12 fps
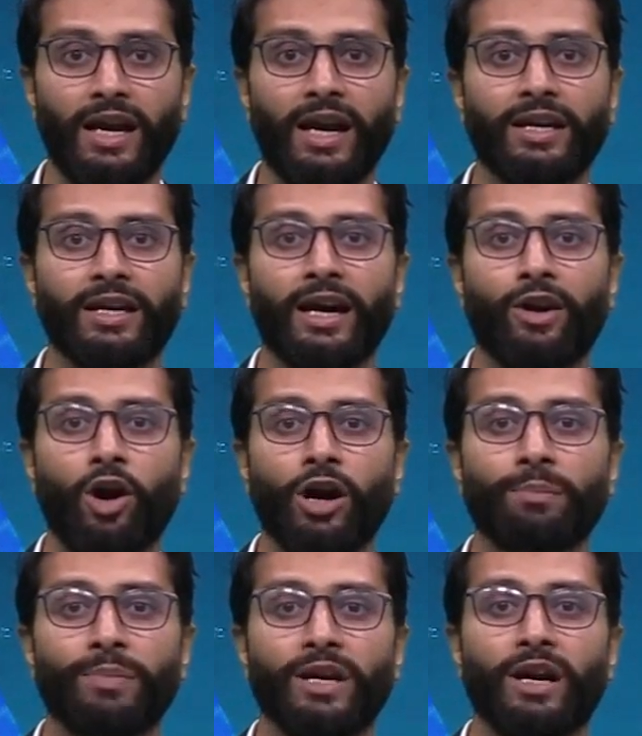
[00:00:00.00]
it
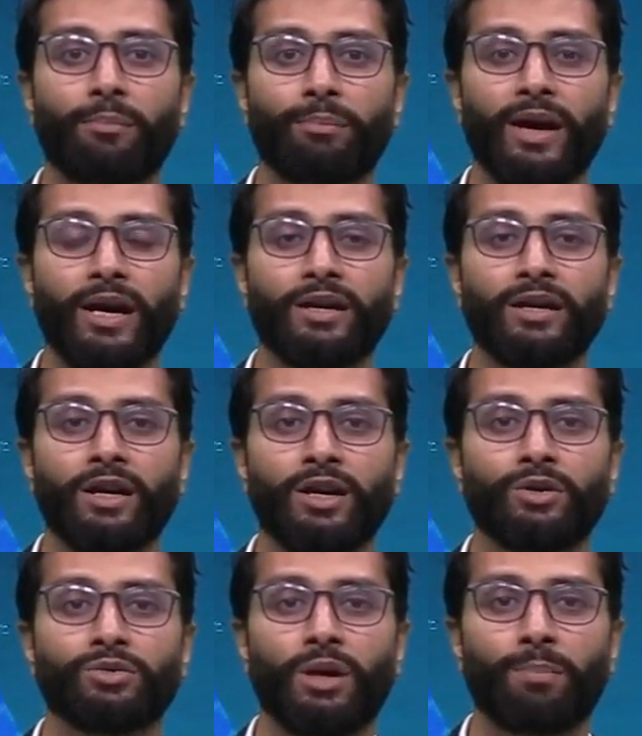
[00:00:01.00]
cannot be compared
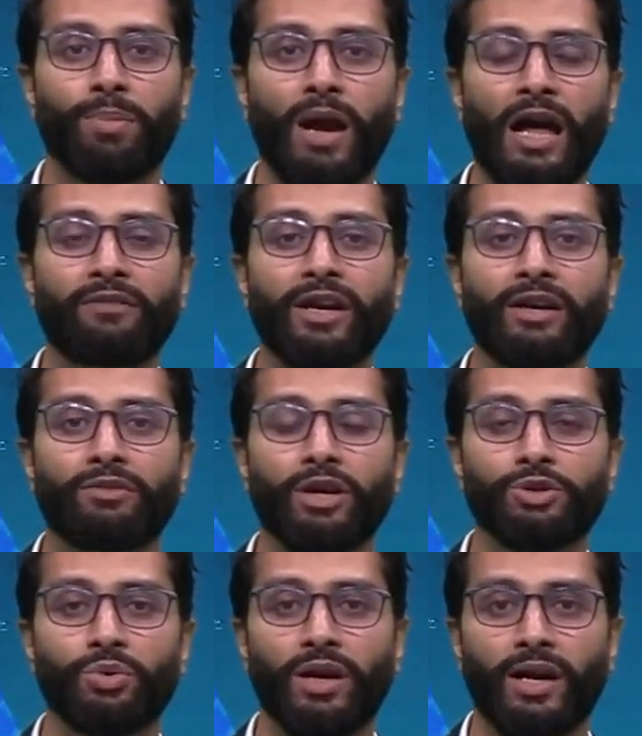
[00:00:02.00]
to the private
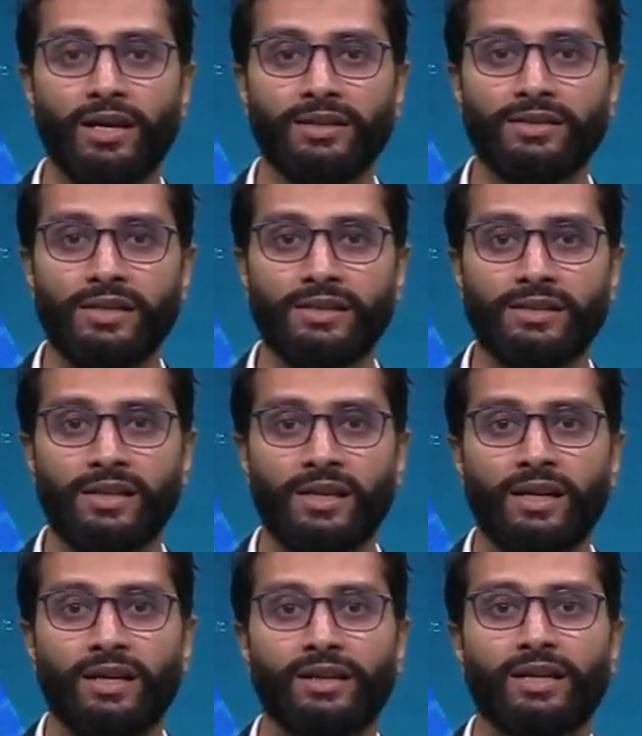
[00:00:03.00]
virtual currencies
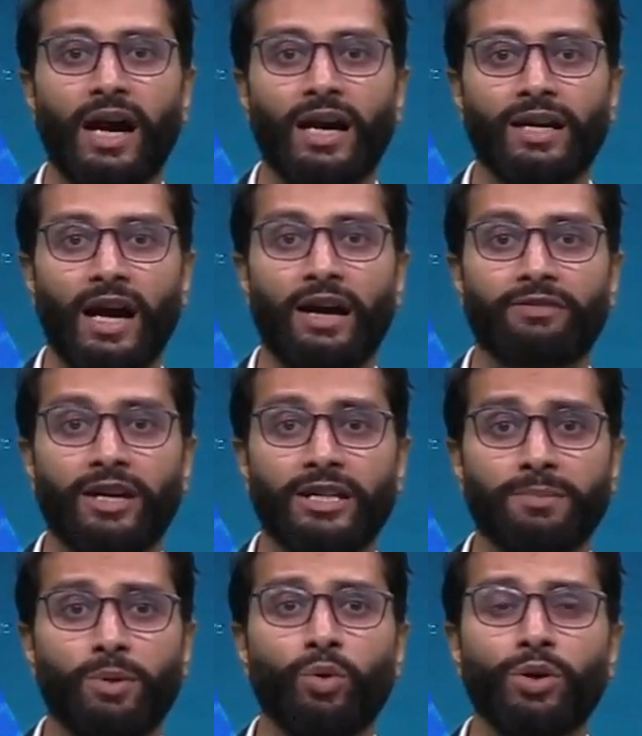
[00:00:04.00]
that have
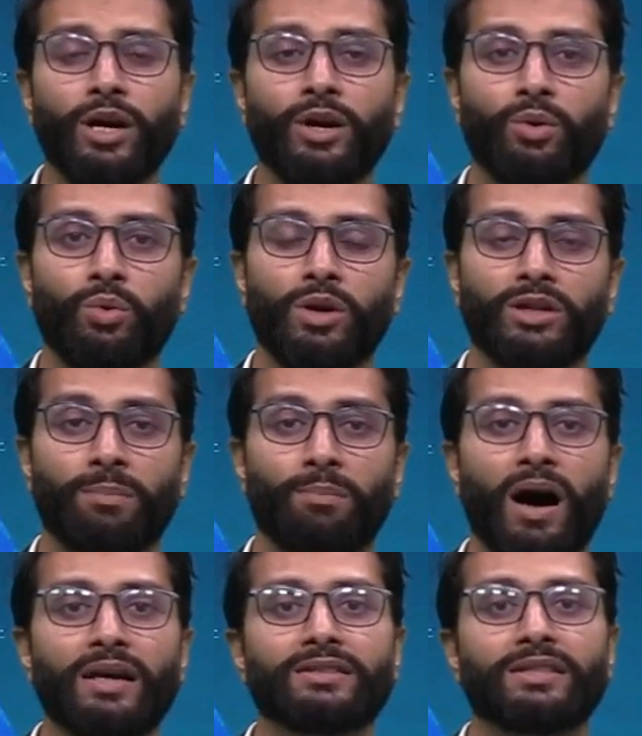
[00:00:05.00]
exploded over the
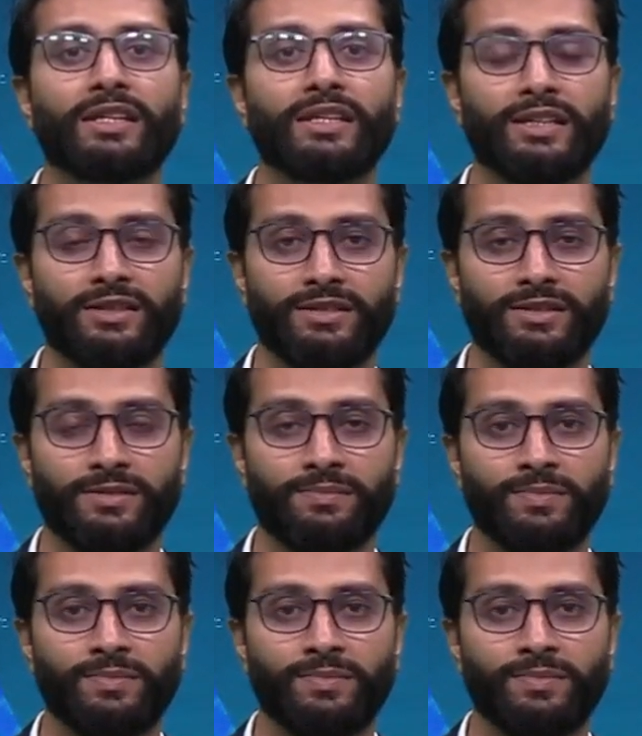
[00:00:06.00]
past 10 years.